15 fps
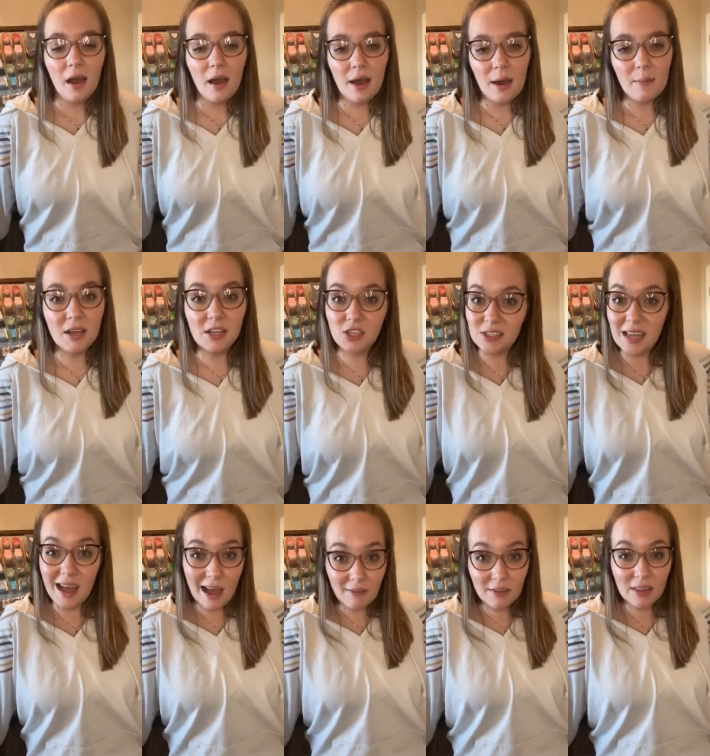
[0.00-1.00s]
um, and just
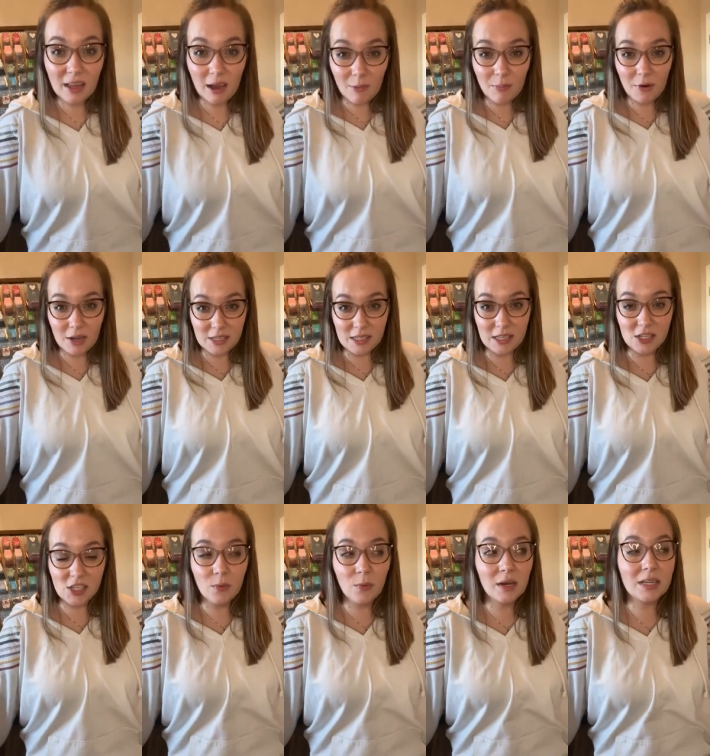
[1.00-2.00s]
having that
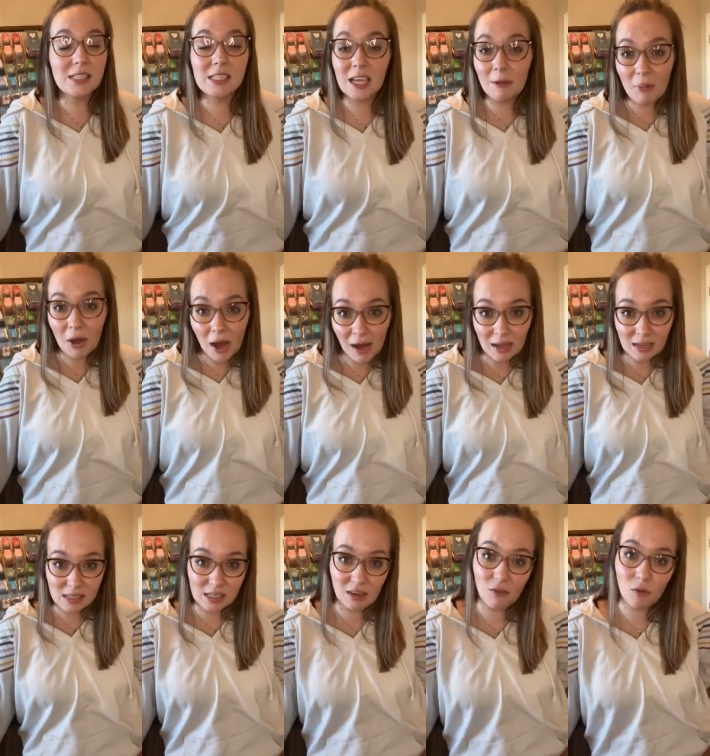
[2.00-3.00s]
presence. You want to stay
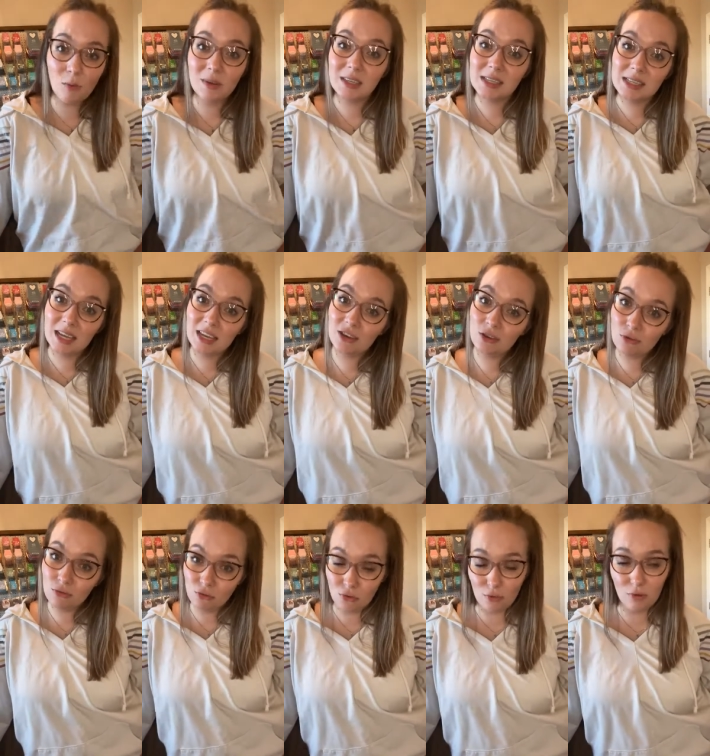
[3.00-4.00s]
positive. You want to stay
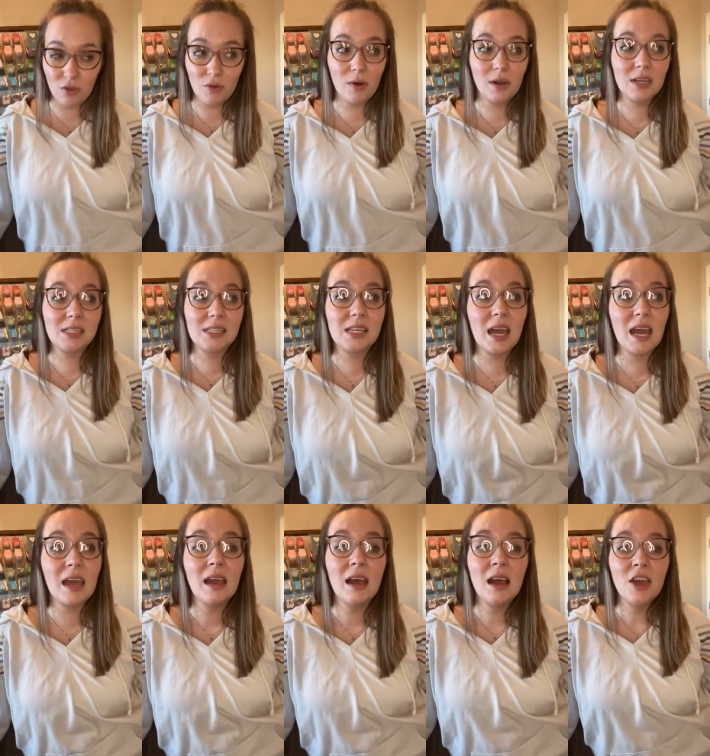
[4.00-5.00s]
neutral. You want to
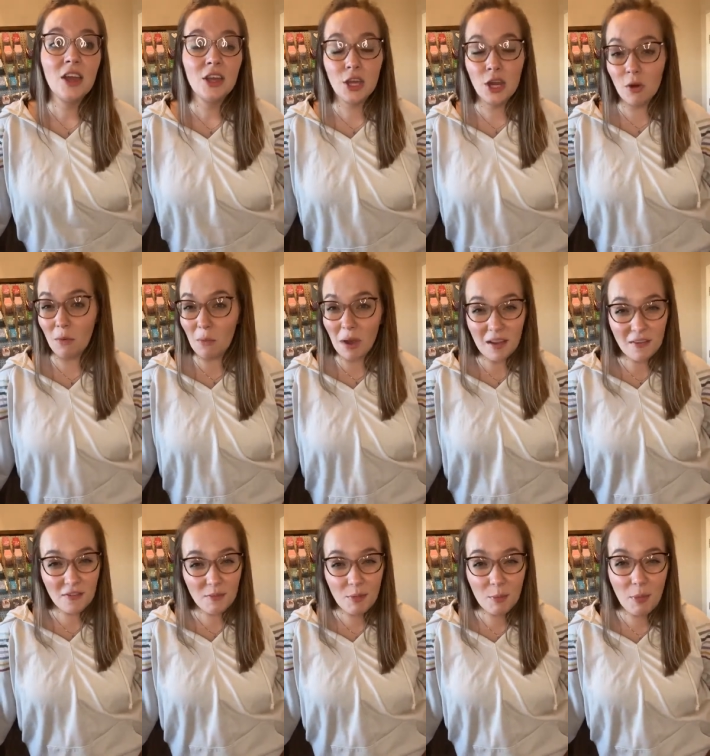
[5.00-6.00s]
stay, you know, away
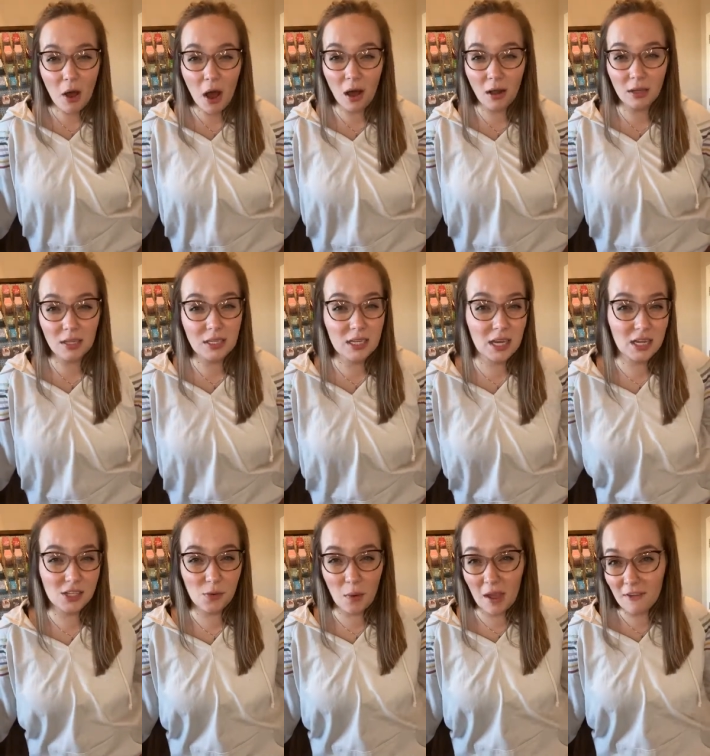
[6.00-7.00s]
from the
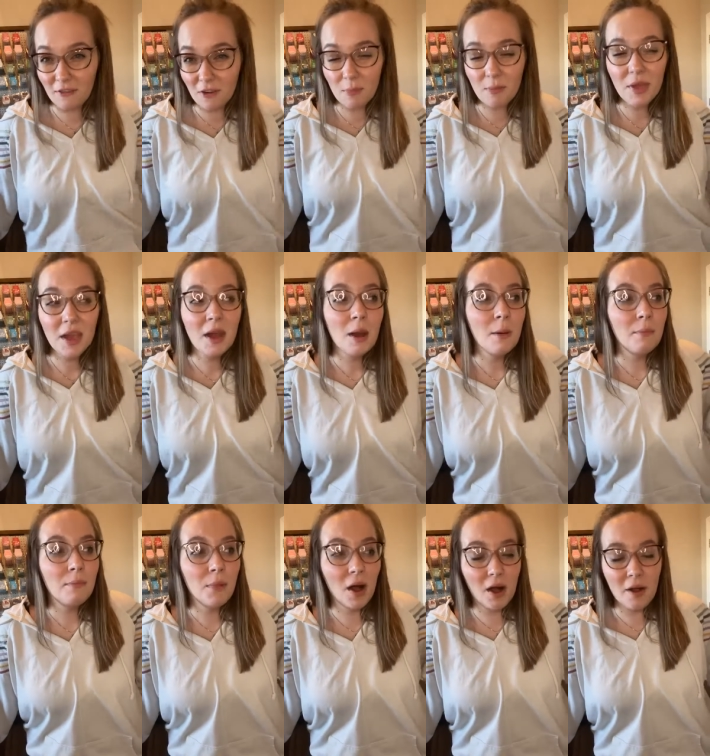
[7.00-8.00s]
politics, away from
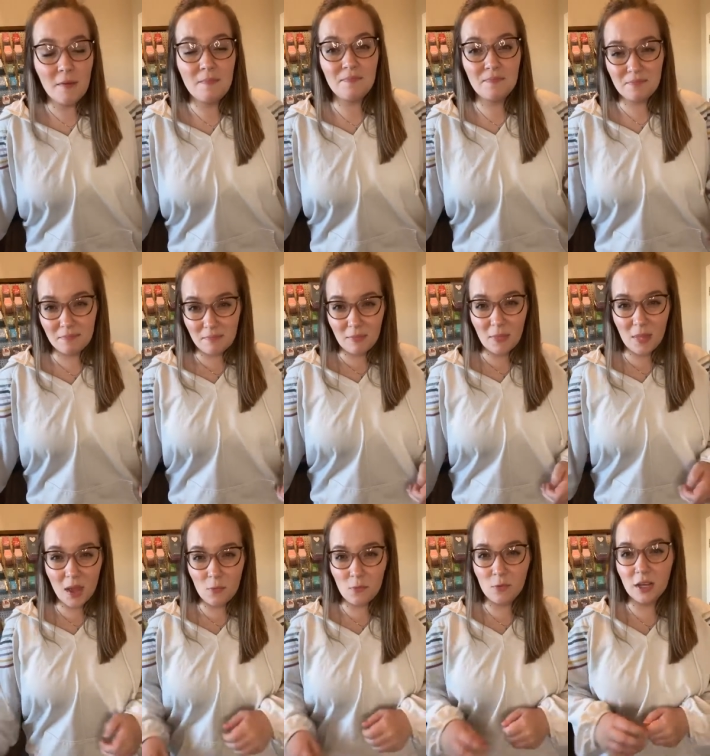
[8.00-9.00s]
um,
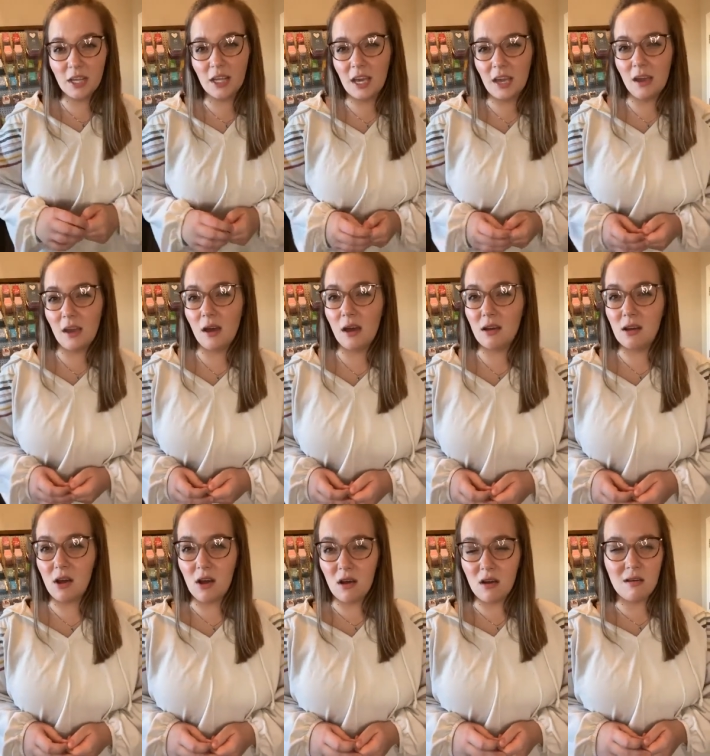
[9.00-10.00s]
really
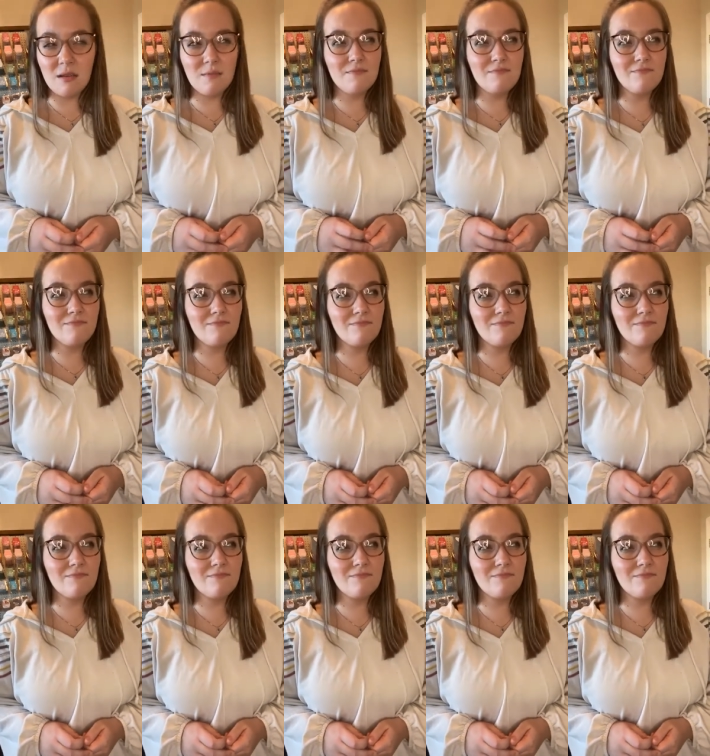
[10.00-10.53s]
um,